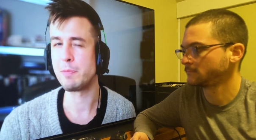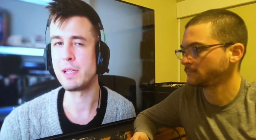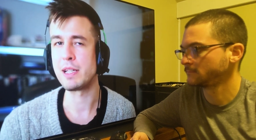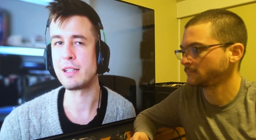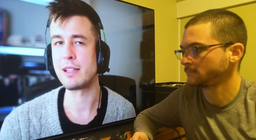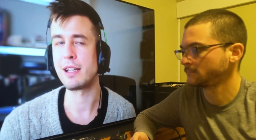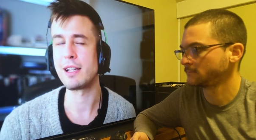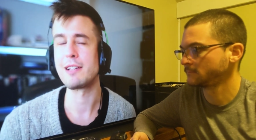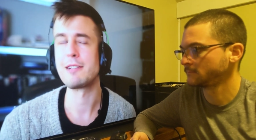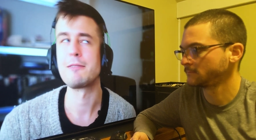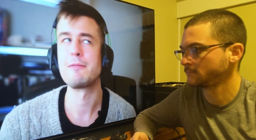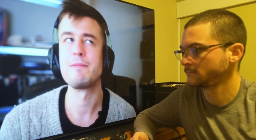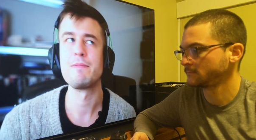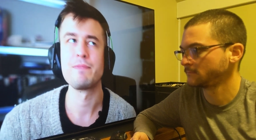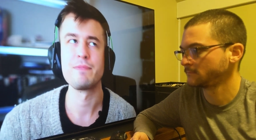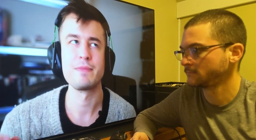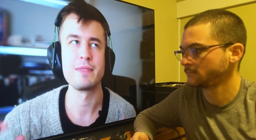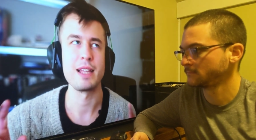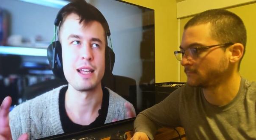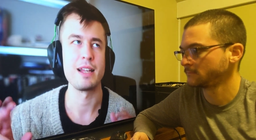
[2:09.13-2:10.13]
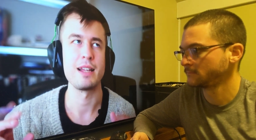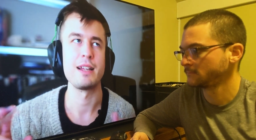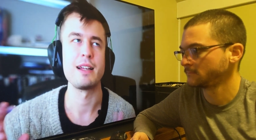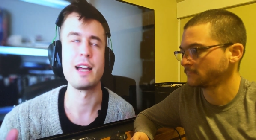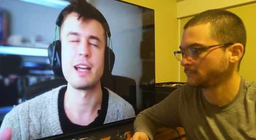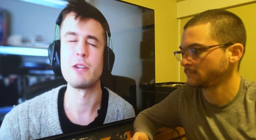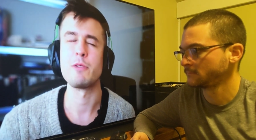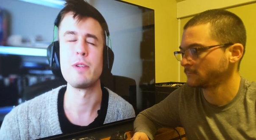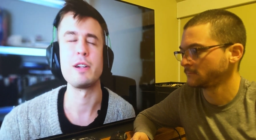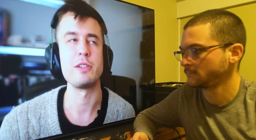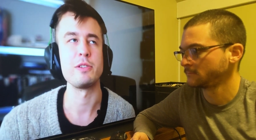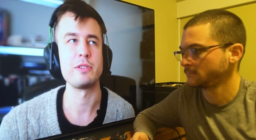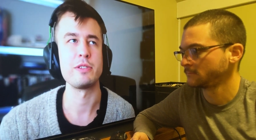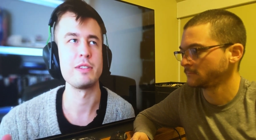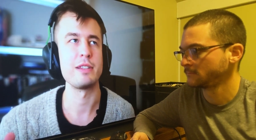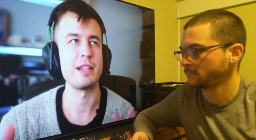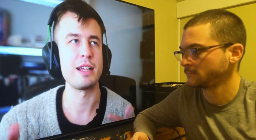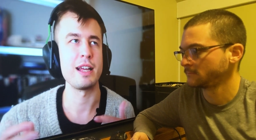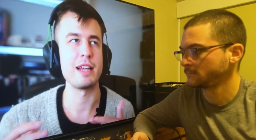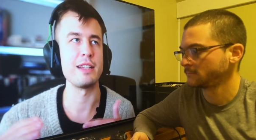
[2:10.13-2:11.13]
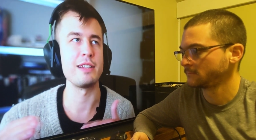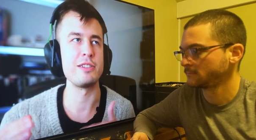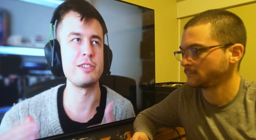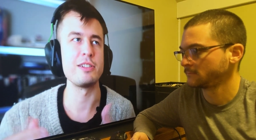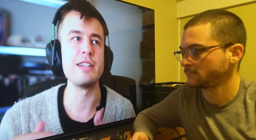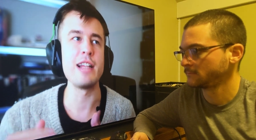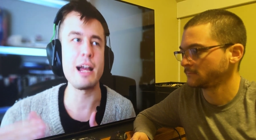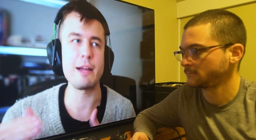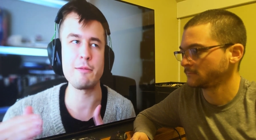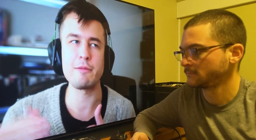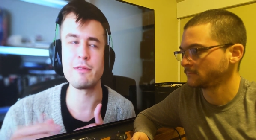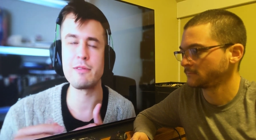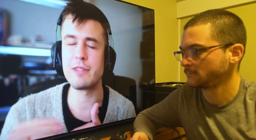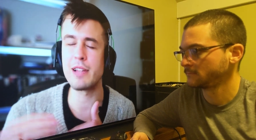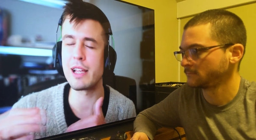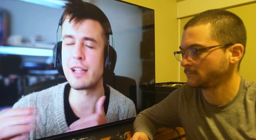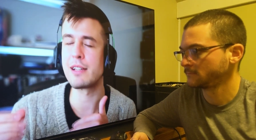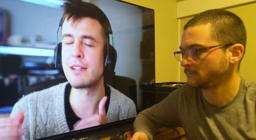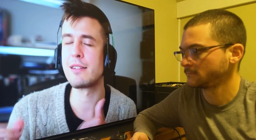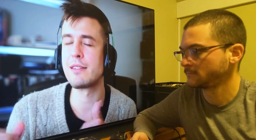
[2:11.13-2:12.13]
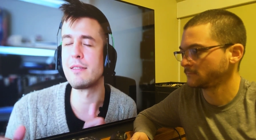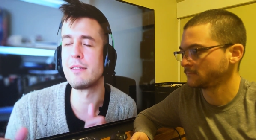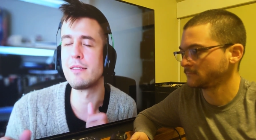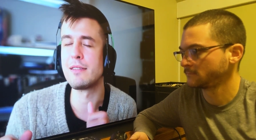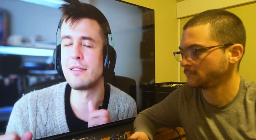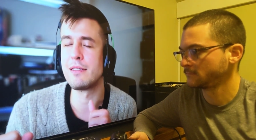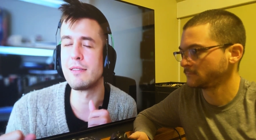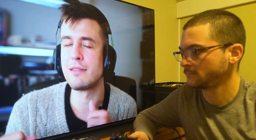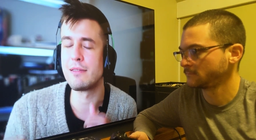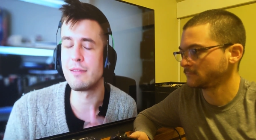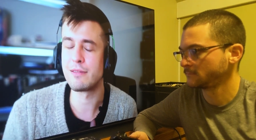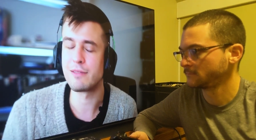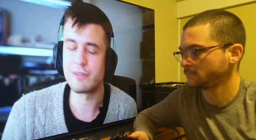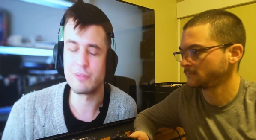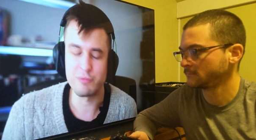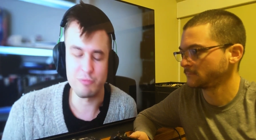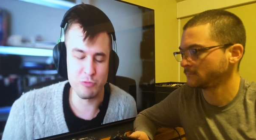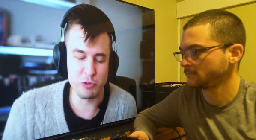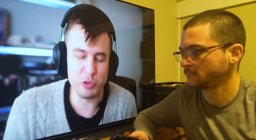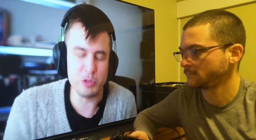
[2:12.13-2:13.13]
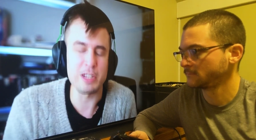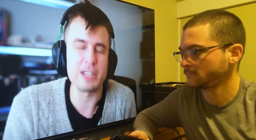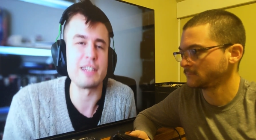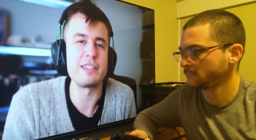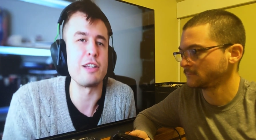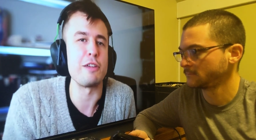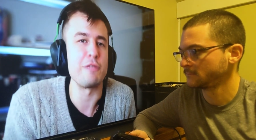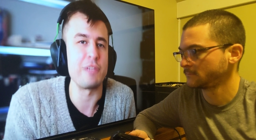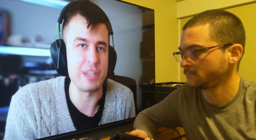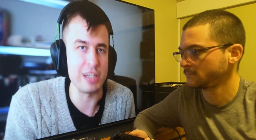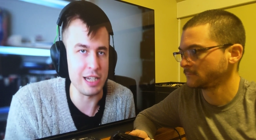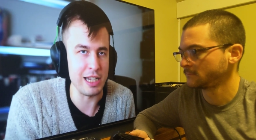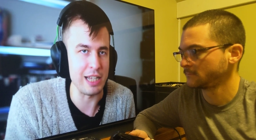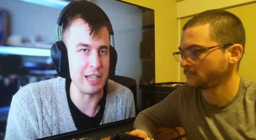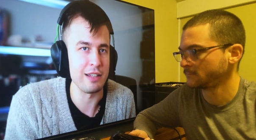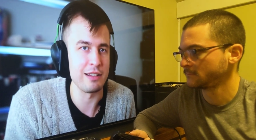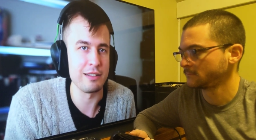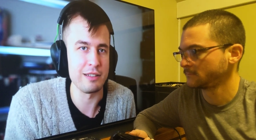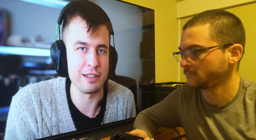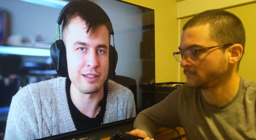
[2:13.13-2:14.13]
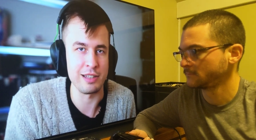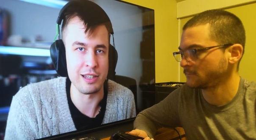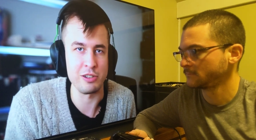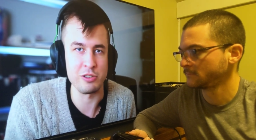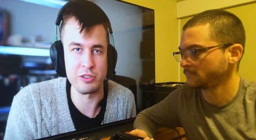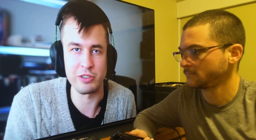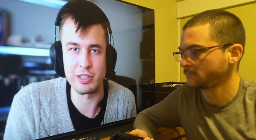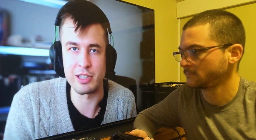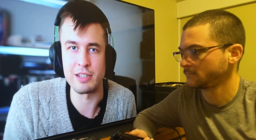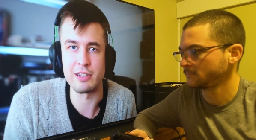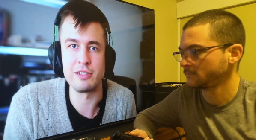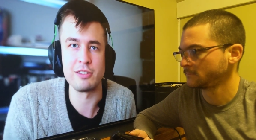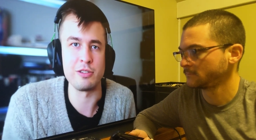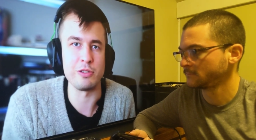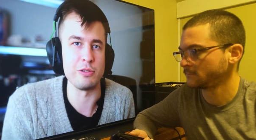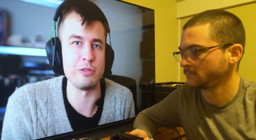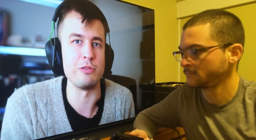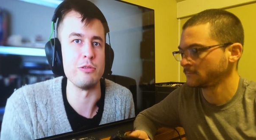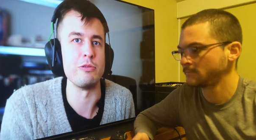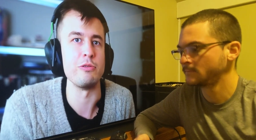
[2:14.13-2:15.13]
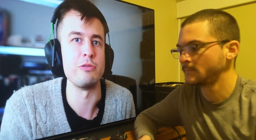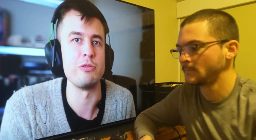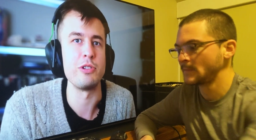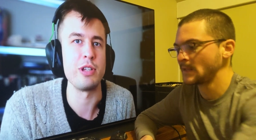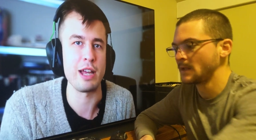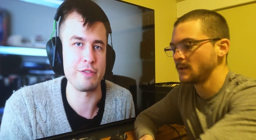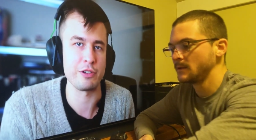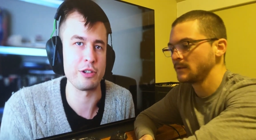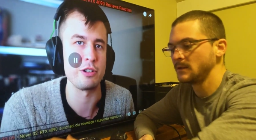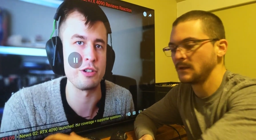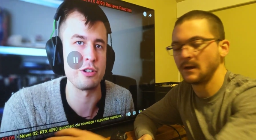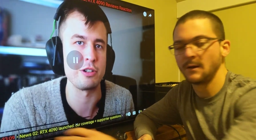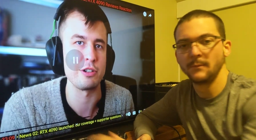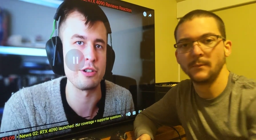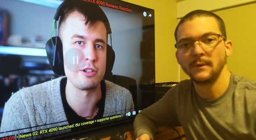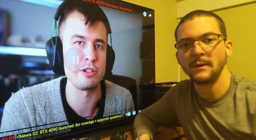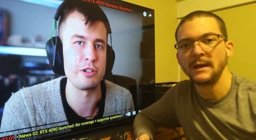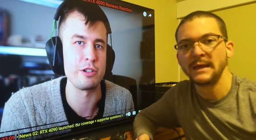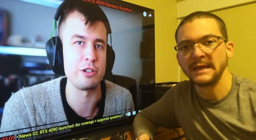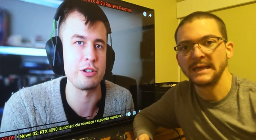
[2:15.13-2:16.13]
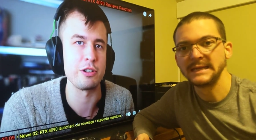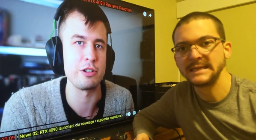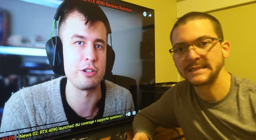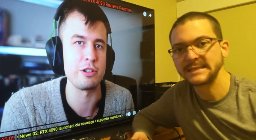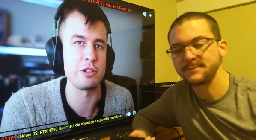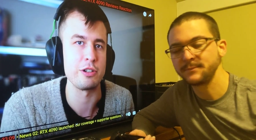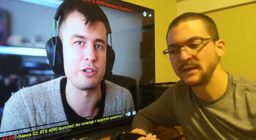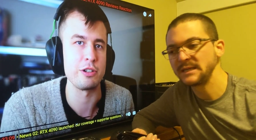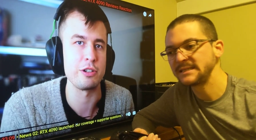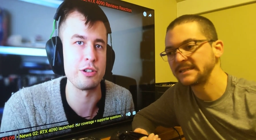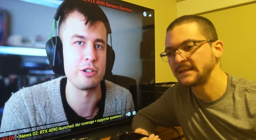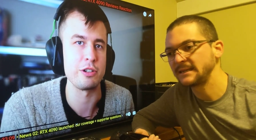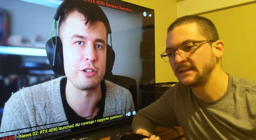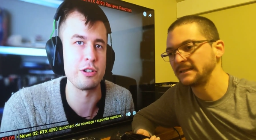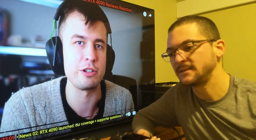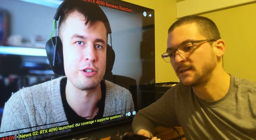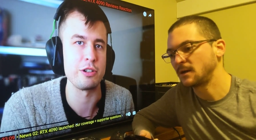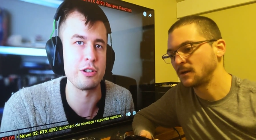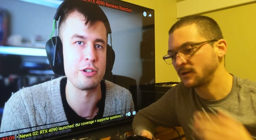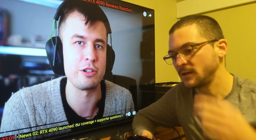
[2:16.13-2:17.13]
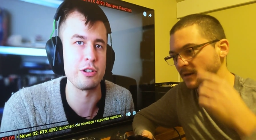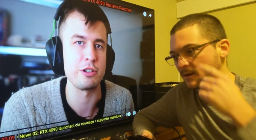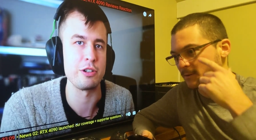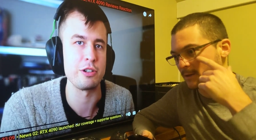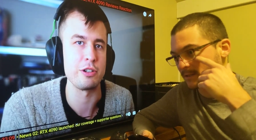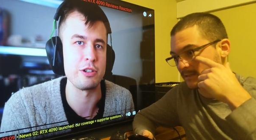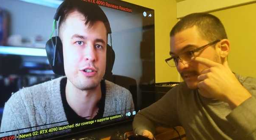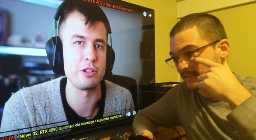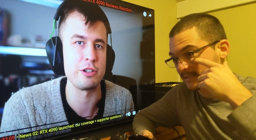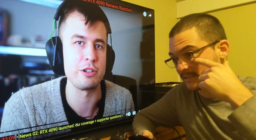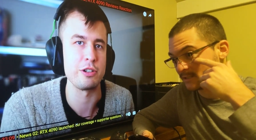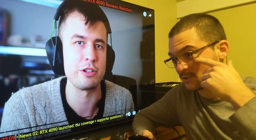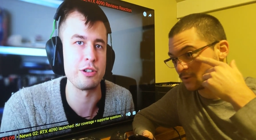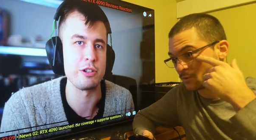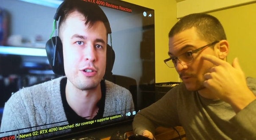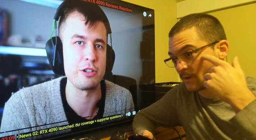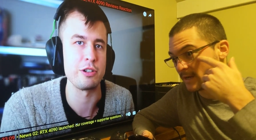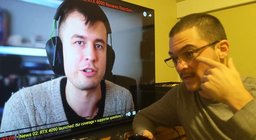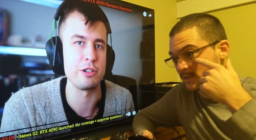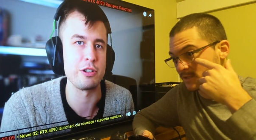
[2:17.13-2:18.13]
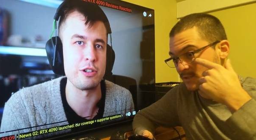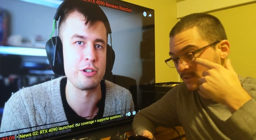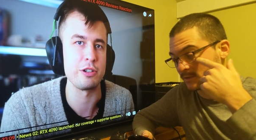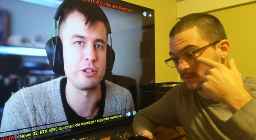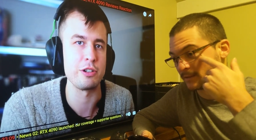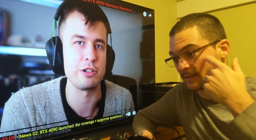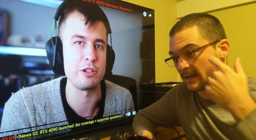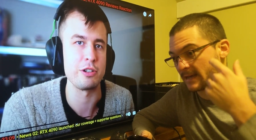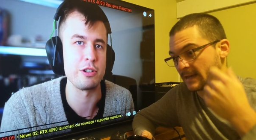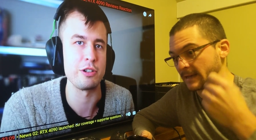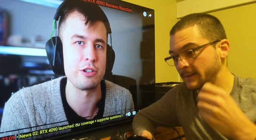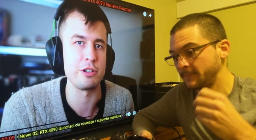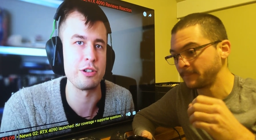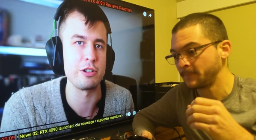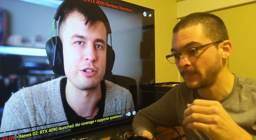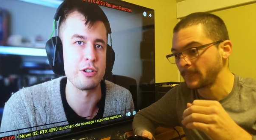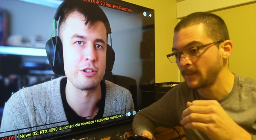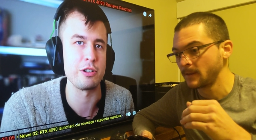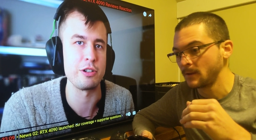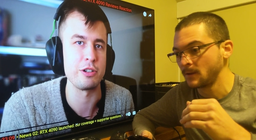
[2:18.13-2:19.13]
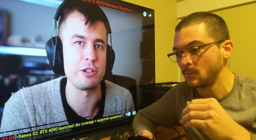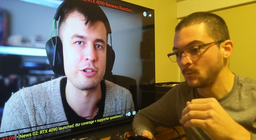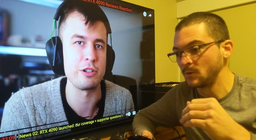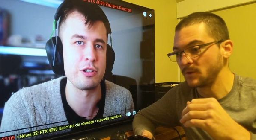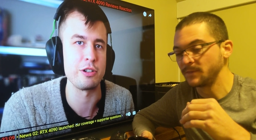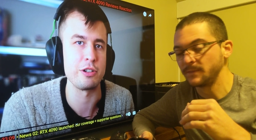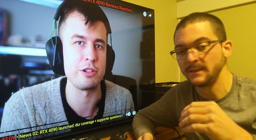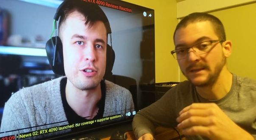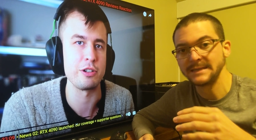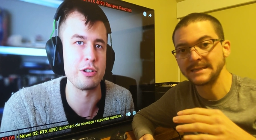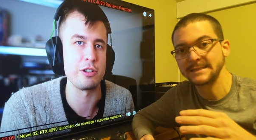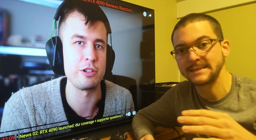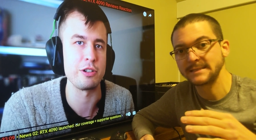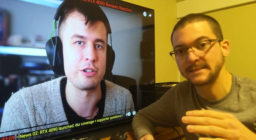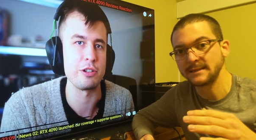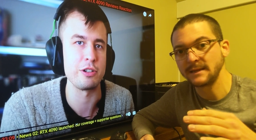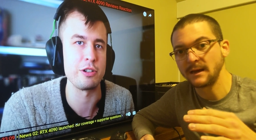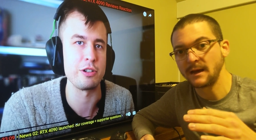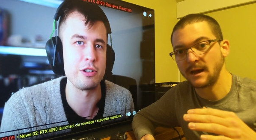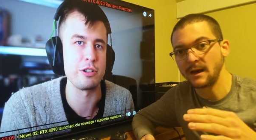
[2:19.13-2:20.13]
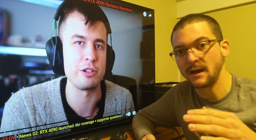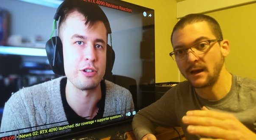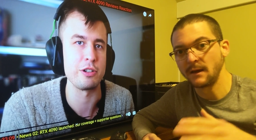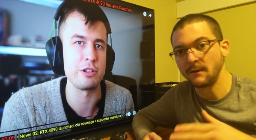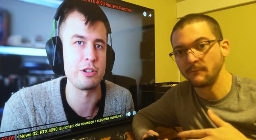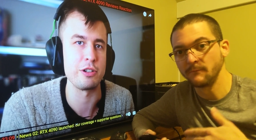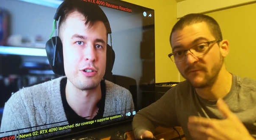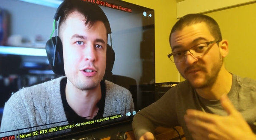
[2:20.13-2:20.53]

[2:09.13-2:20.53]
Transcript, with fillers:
Speaker 1: not just being like, I don't want to use, not like shooting itself in the knee essentially
Speaker 2: to. to so he's basically talking about the situation that with this uh,